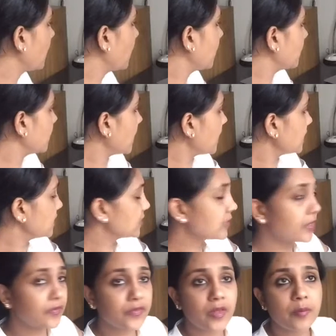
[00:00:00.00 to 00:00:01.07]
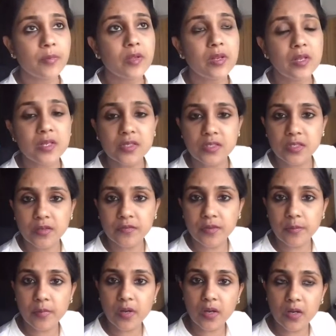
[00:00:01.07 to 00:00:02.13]
Yes, give them a list, give
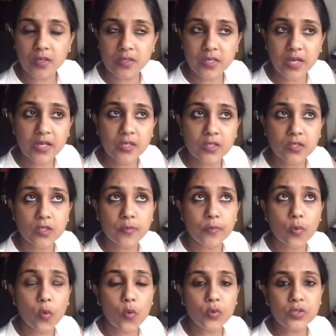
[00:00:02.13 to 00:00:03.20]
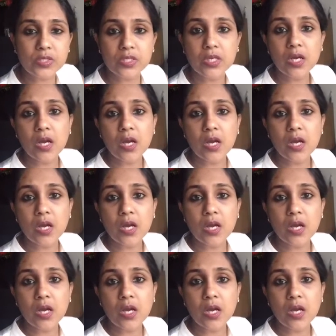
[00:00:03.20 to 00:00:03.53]
them a content in the post.